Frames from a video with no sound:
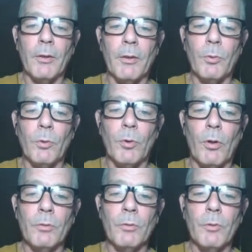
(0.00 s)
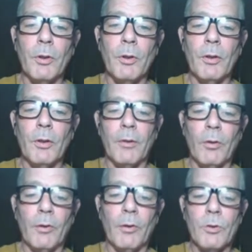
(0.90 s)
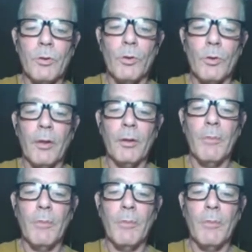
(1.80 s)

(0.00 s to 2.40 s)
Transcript: That they're all enjoying it and making a lot of money